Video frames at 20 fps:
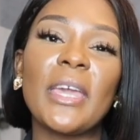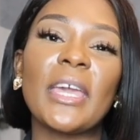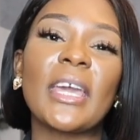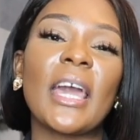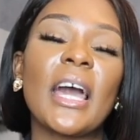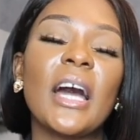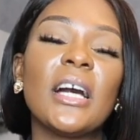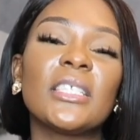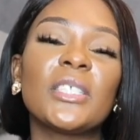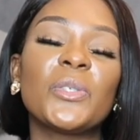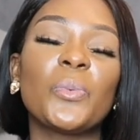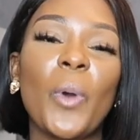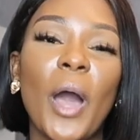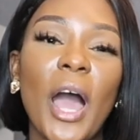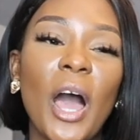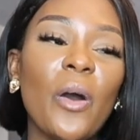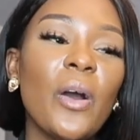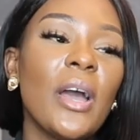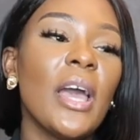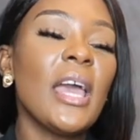pick as
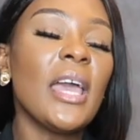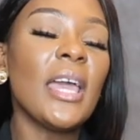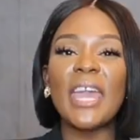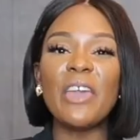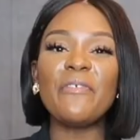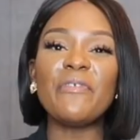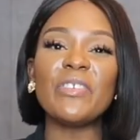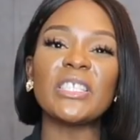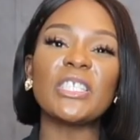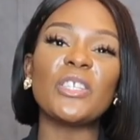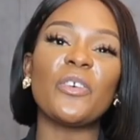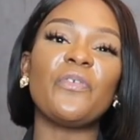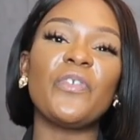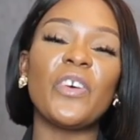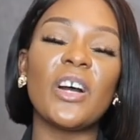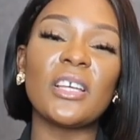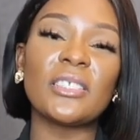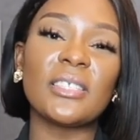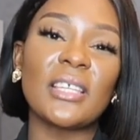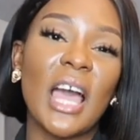well. If it's your
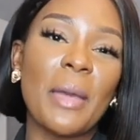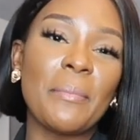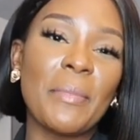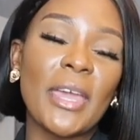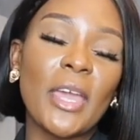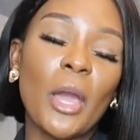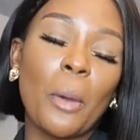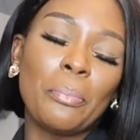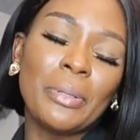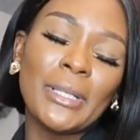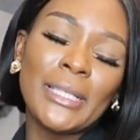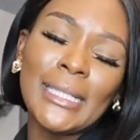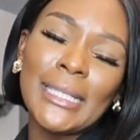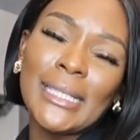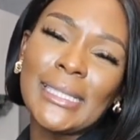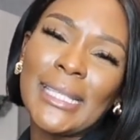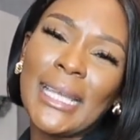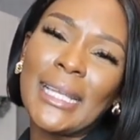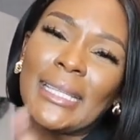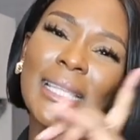first time here,
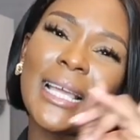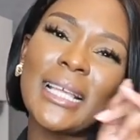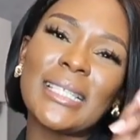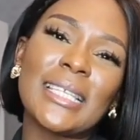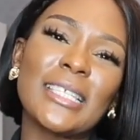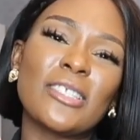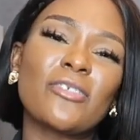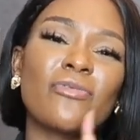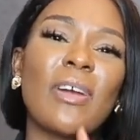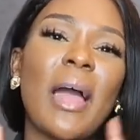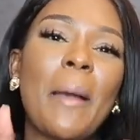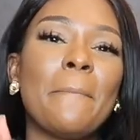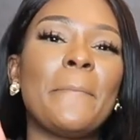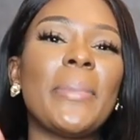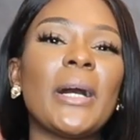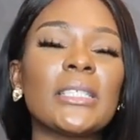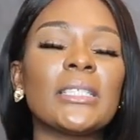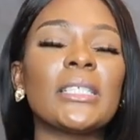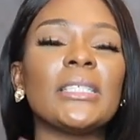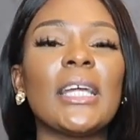please hit that subscribe
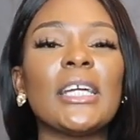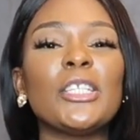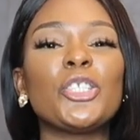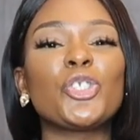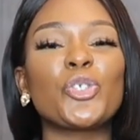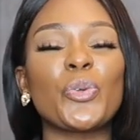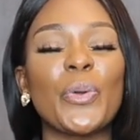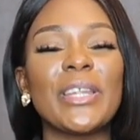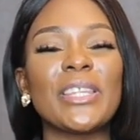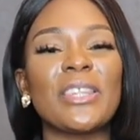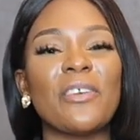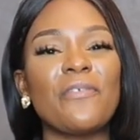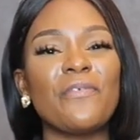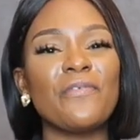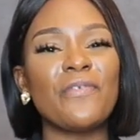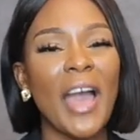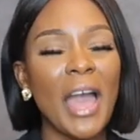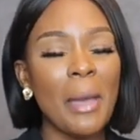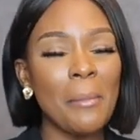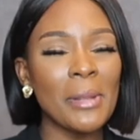button and join the
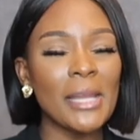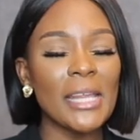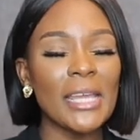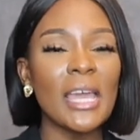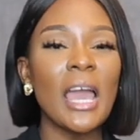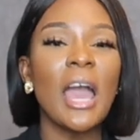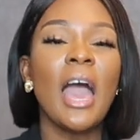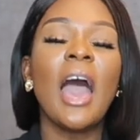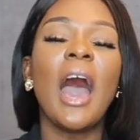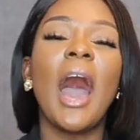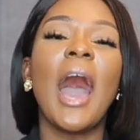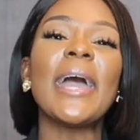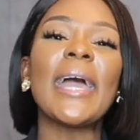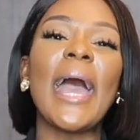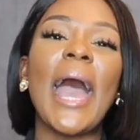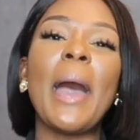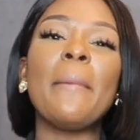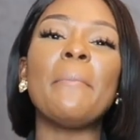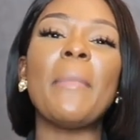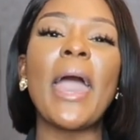family. I
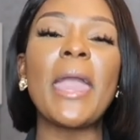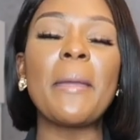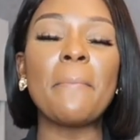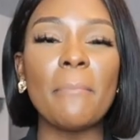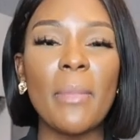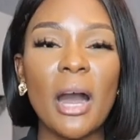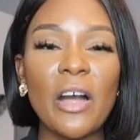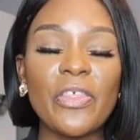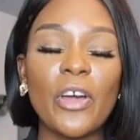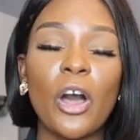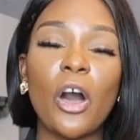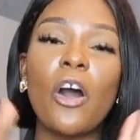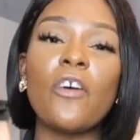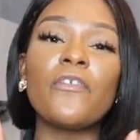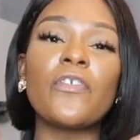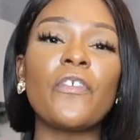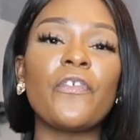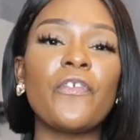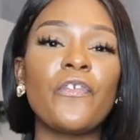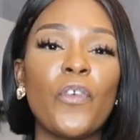am a mother
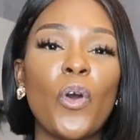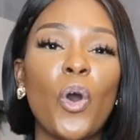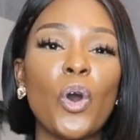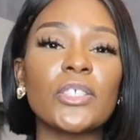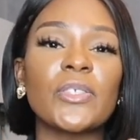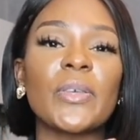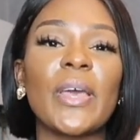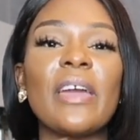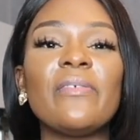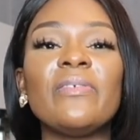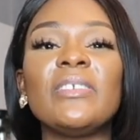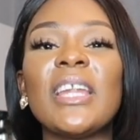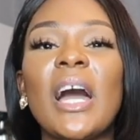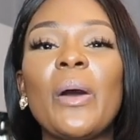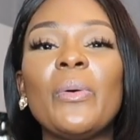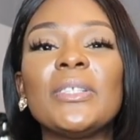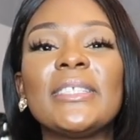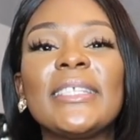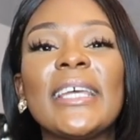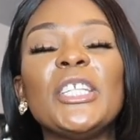of a four, so every
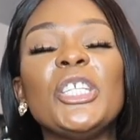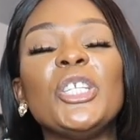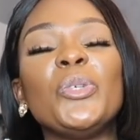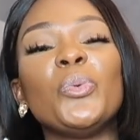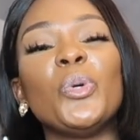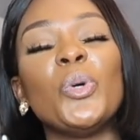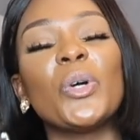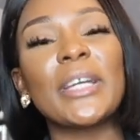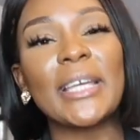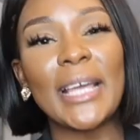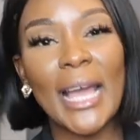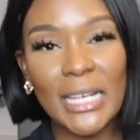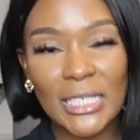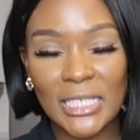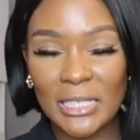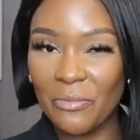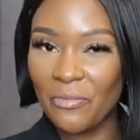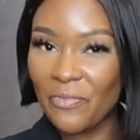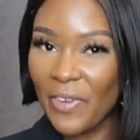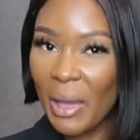now and then you will catch
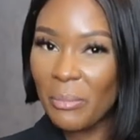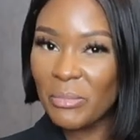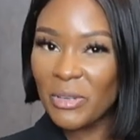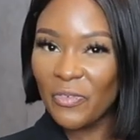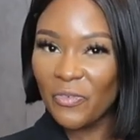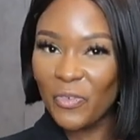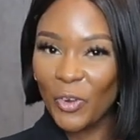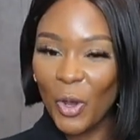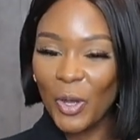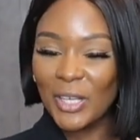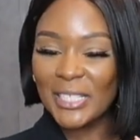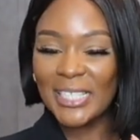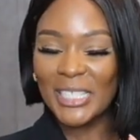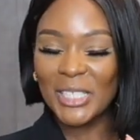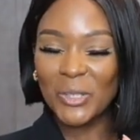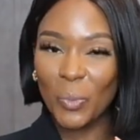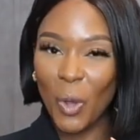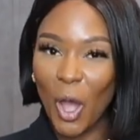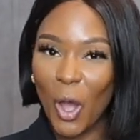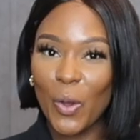some family vlogs
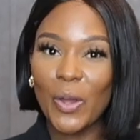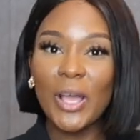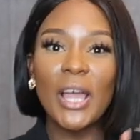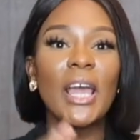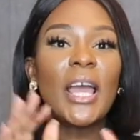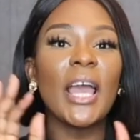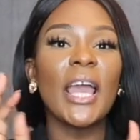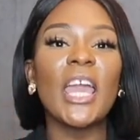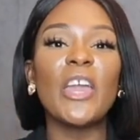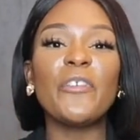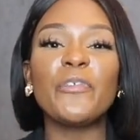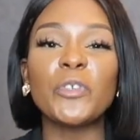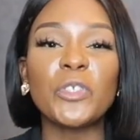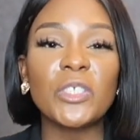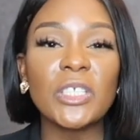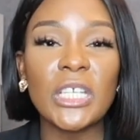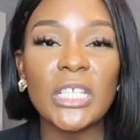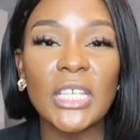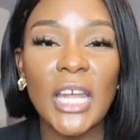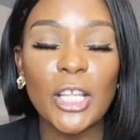as well. If you
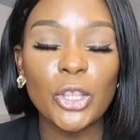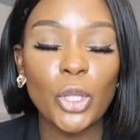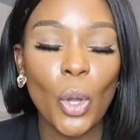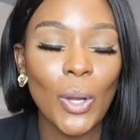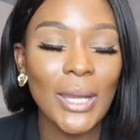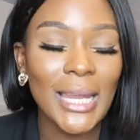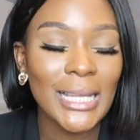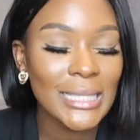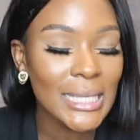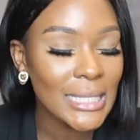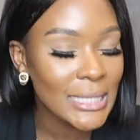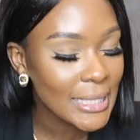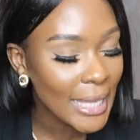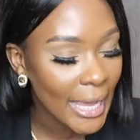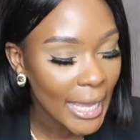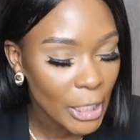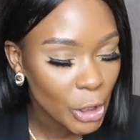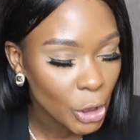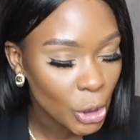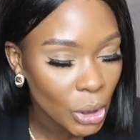see that, don't let it
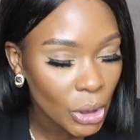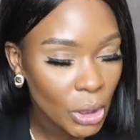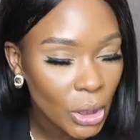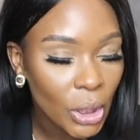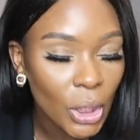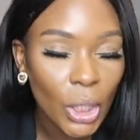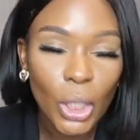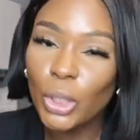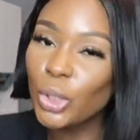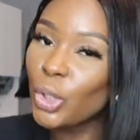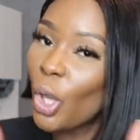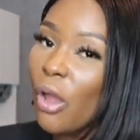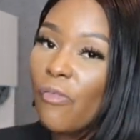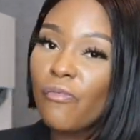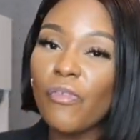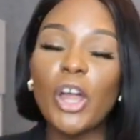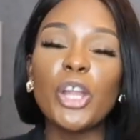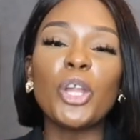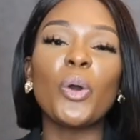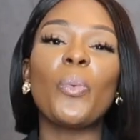scare you.
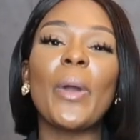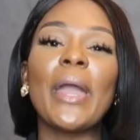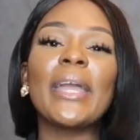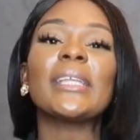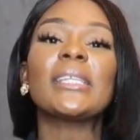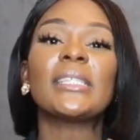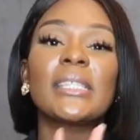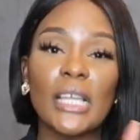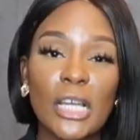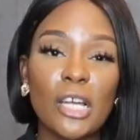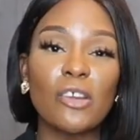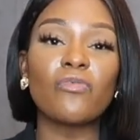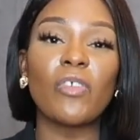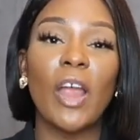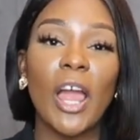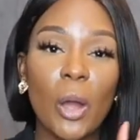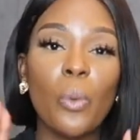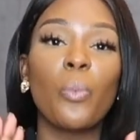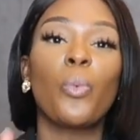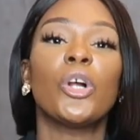Don't run away, stick
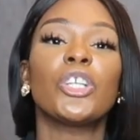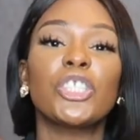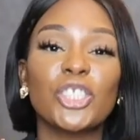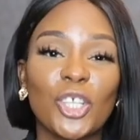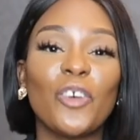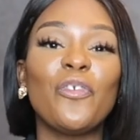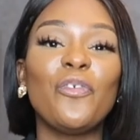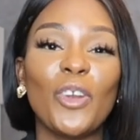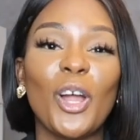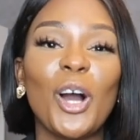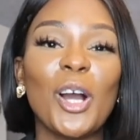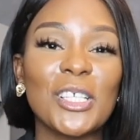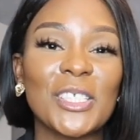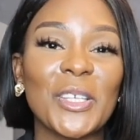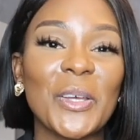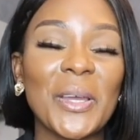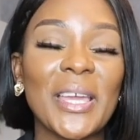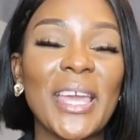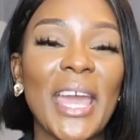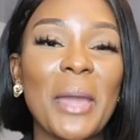around, watch the vlogs,
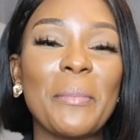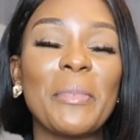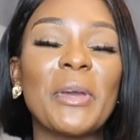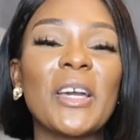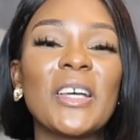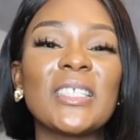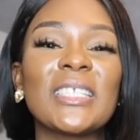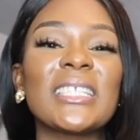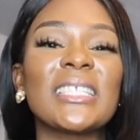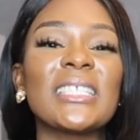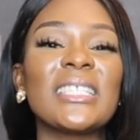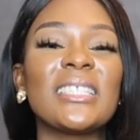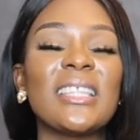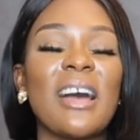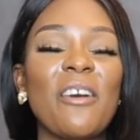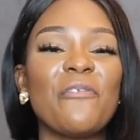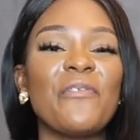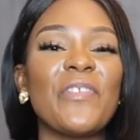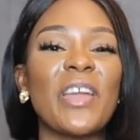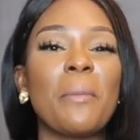okay? Because it's
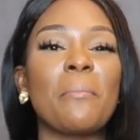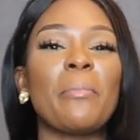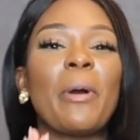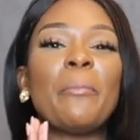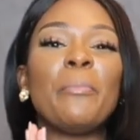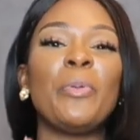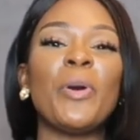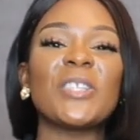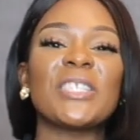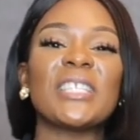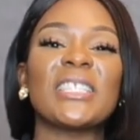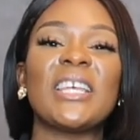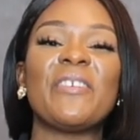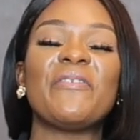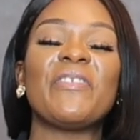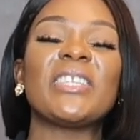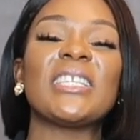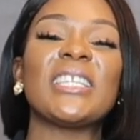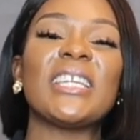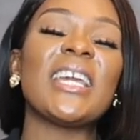nothing but
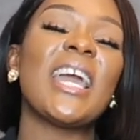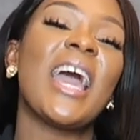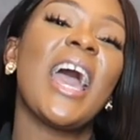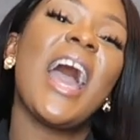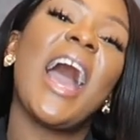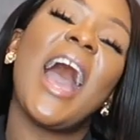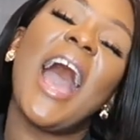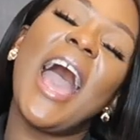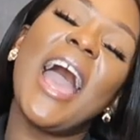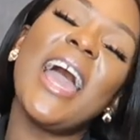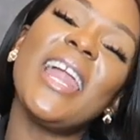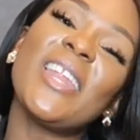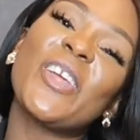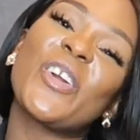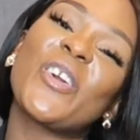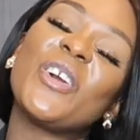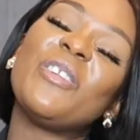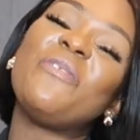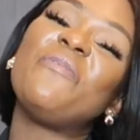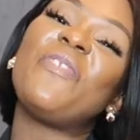positivity
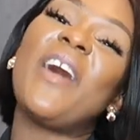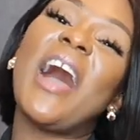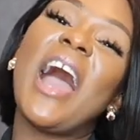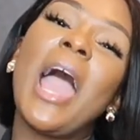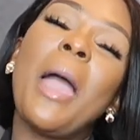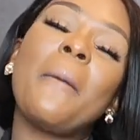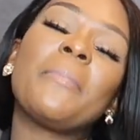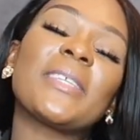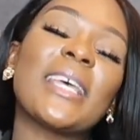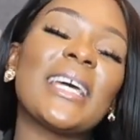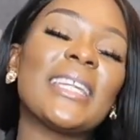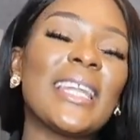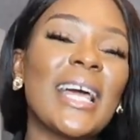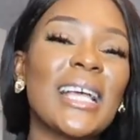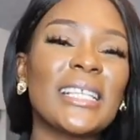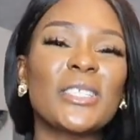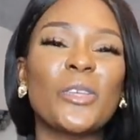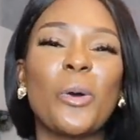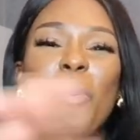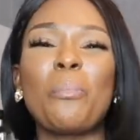and good vibes, and
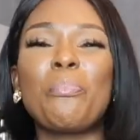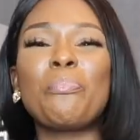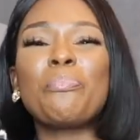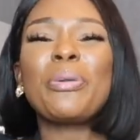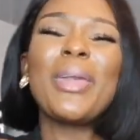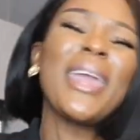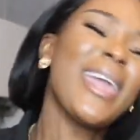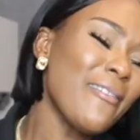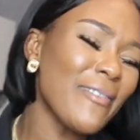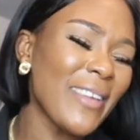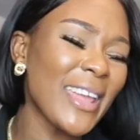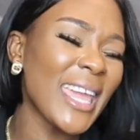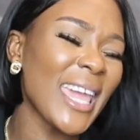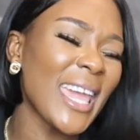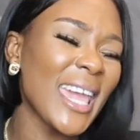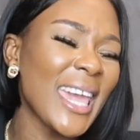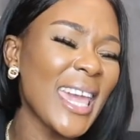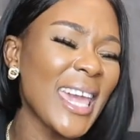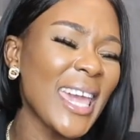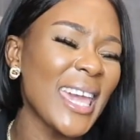that's on period.
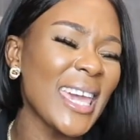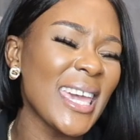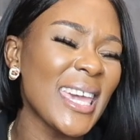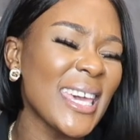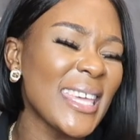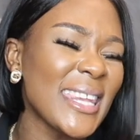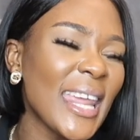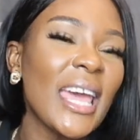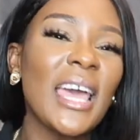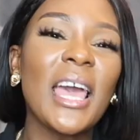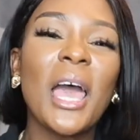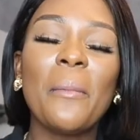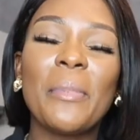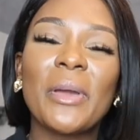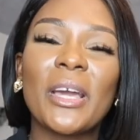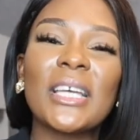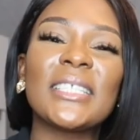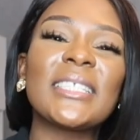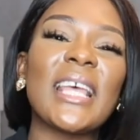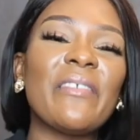
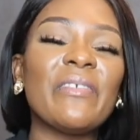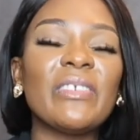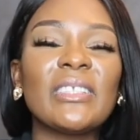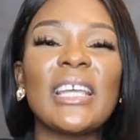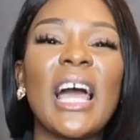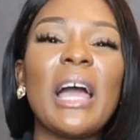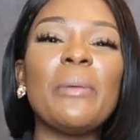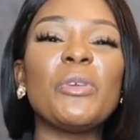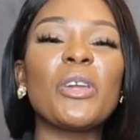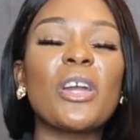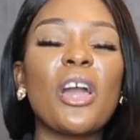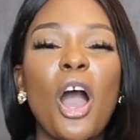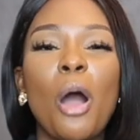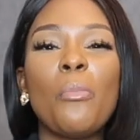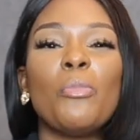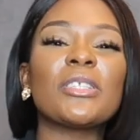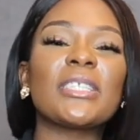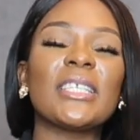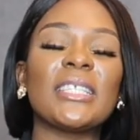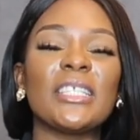Because every time you
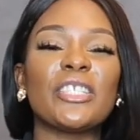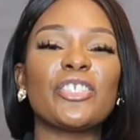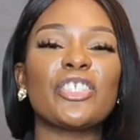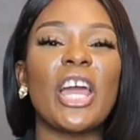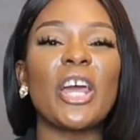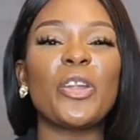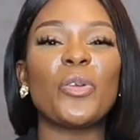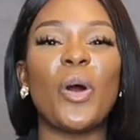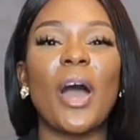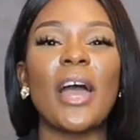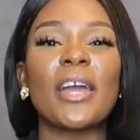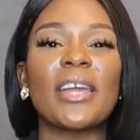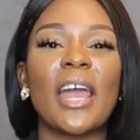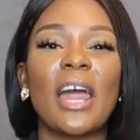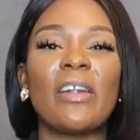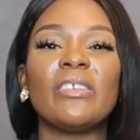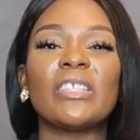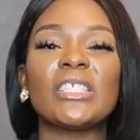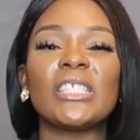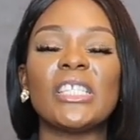come onto this channel, I
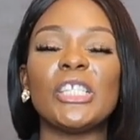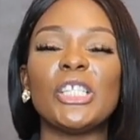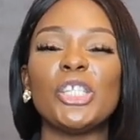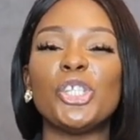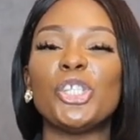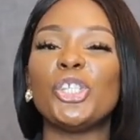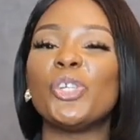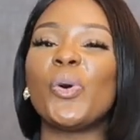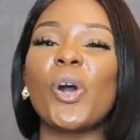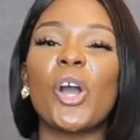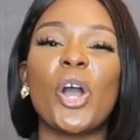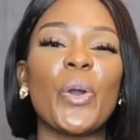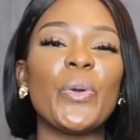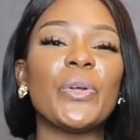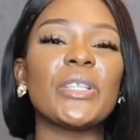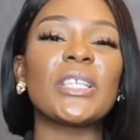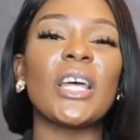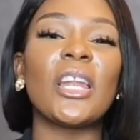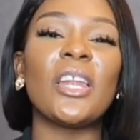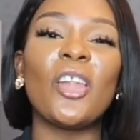guarantee you, you're
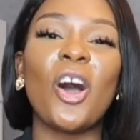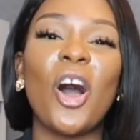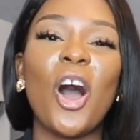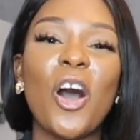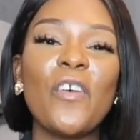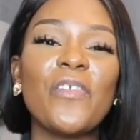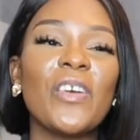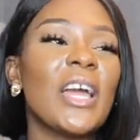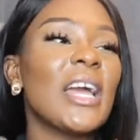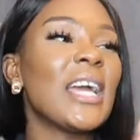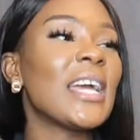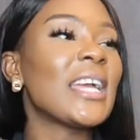going to laugh,